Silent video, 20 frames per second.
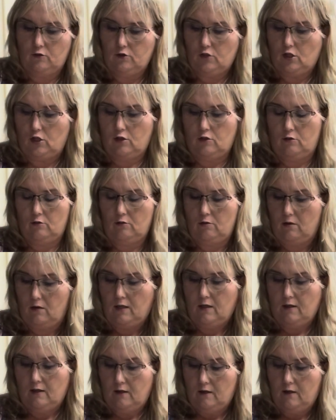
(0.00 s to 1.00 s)
too,
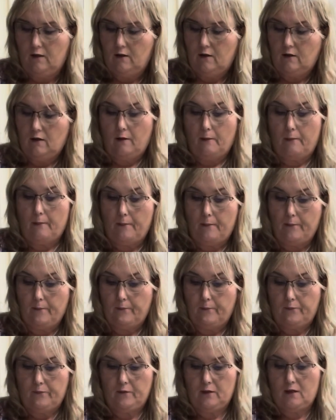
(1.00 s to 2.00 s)

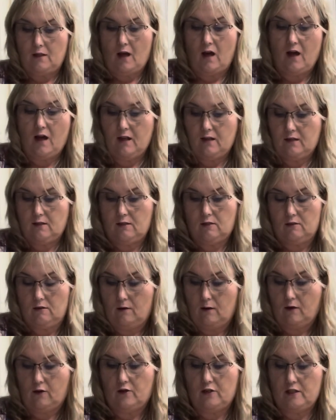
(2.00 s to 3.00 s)
not
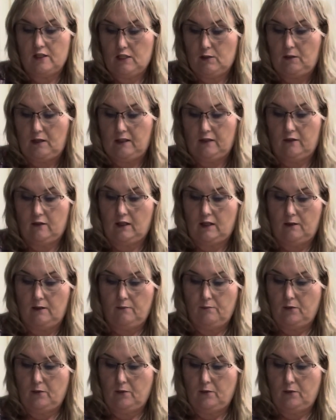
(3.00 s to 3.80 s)
crispy looking,